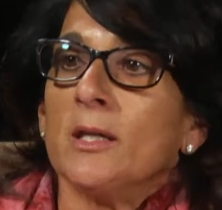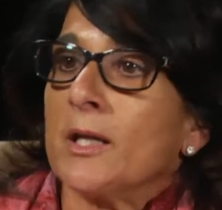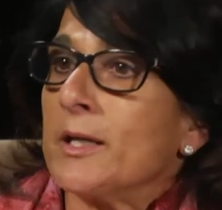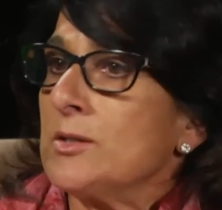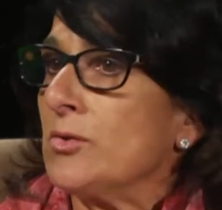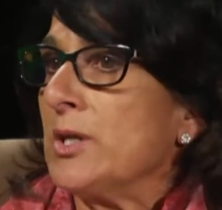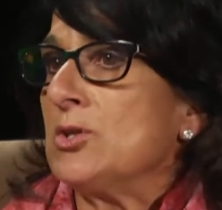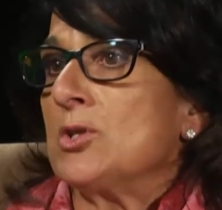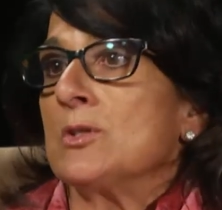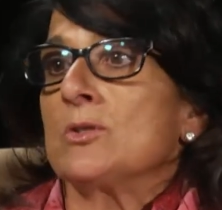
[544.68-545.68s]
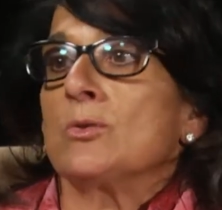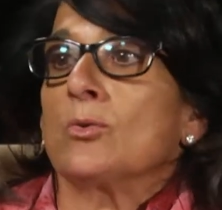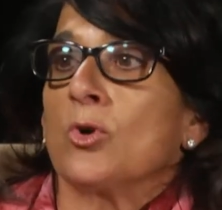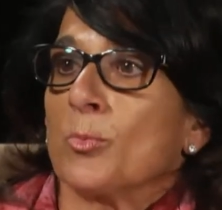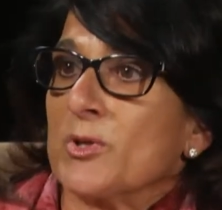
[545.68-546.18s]
in-kind donations, through
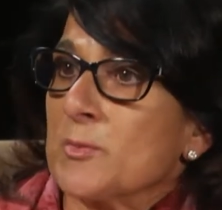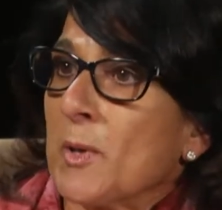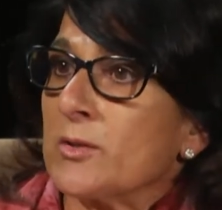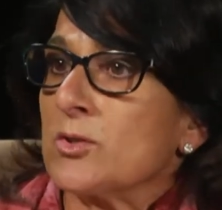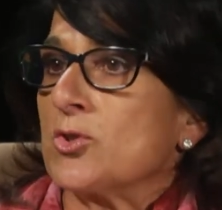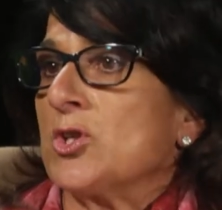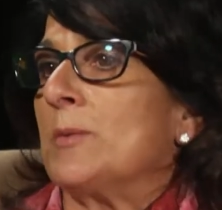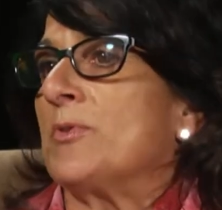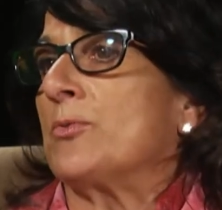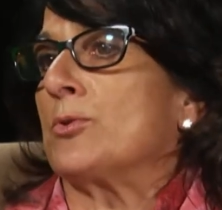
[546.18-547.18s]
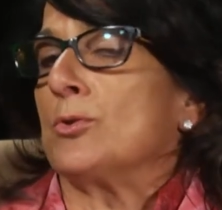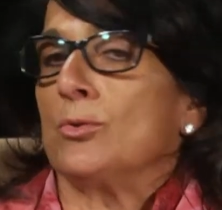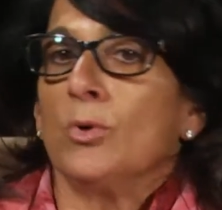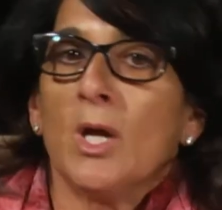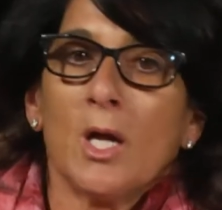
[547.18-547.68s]
corporate sponsorship,
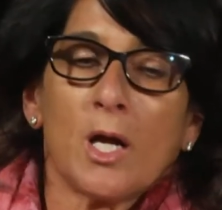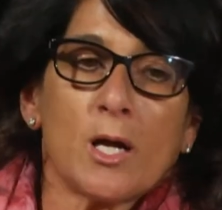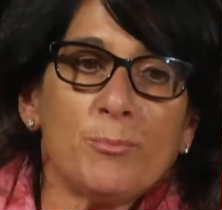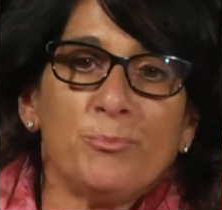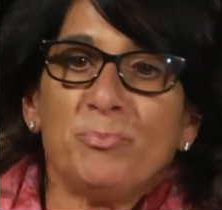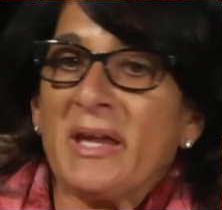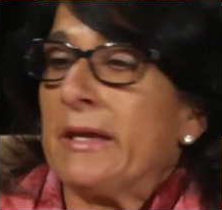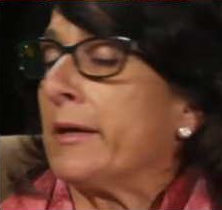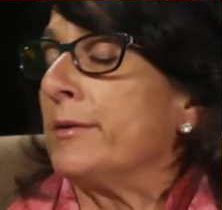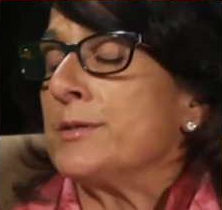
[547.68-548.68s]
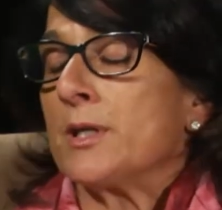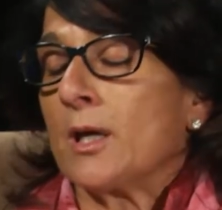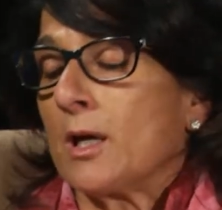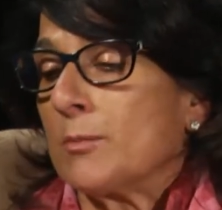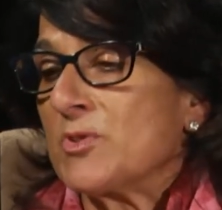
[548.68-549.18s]
through band
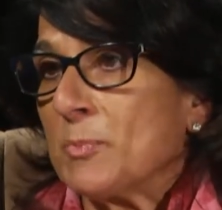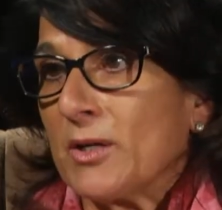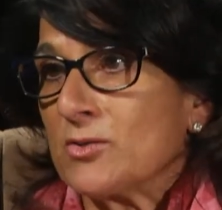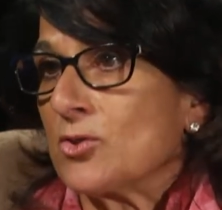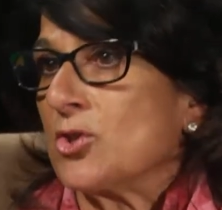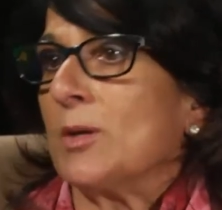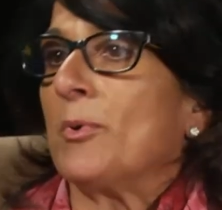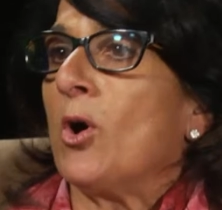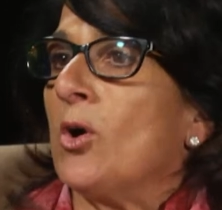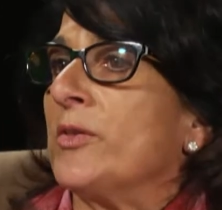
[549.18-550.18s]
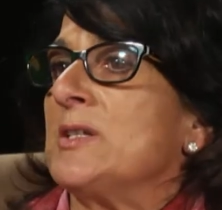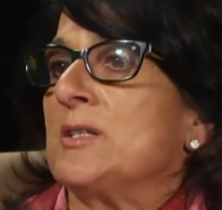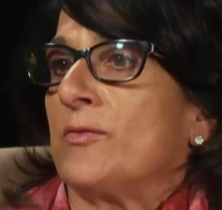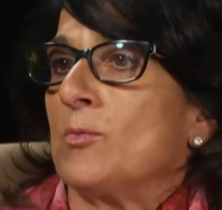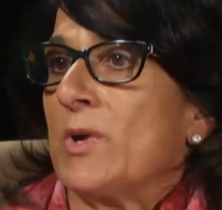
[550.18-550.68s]
sponsorship, all these
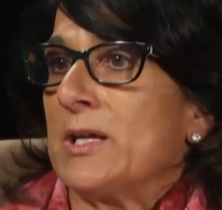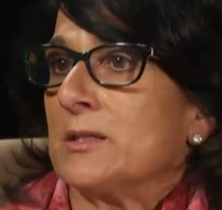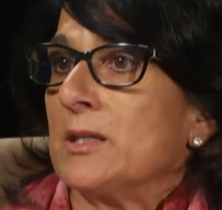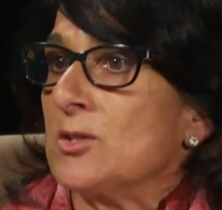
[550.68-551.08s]
different ways.